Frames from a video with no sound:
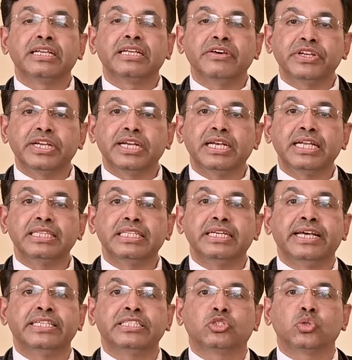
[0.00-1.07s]
Definitely in the
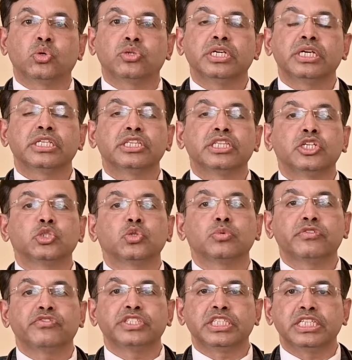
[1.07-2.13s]
red zone, they should
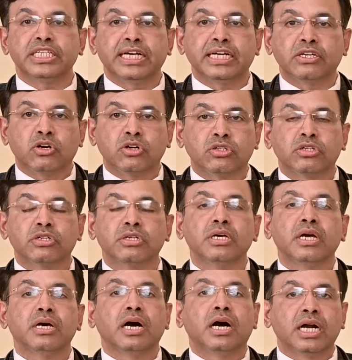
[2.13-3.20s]
be visiting a doctor